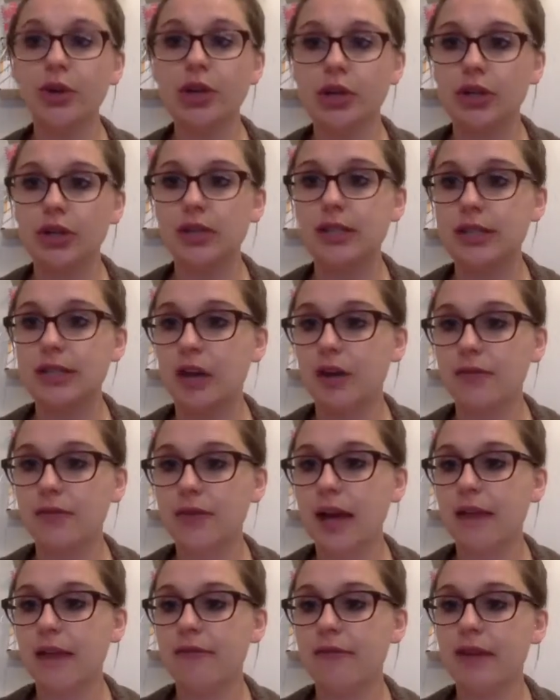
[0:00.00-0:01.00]
yourself
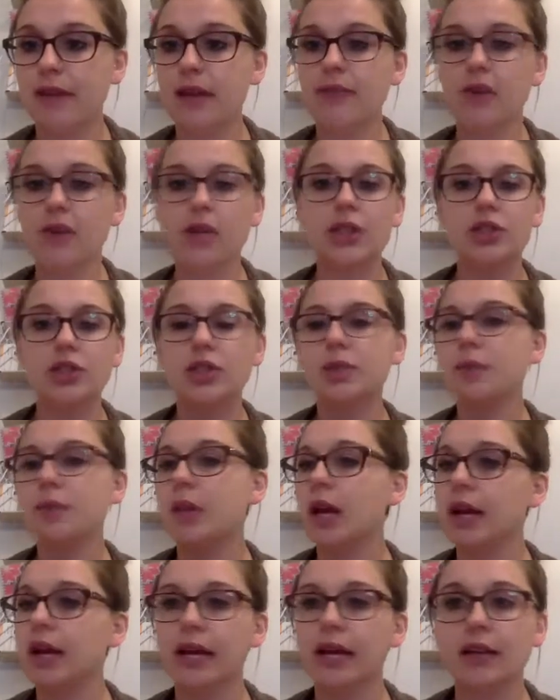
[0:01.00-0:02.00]
that favor and just
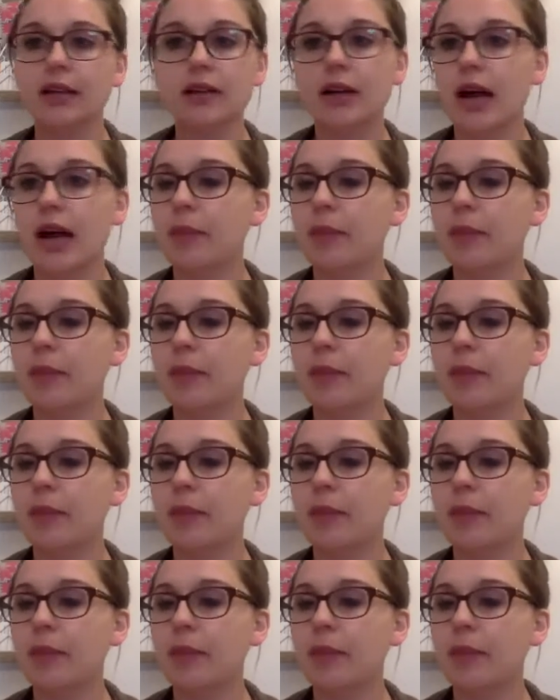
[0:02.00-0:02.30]
plug in.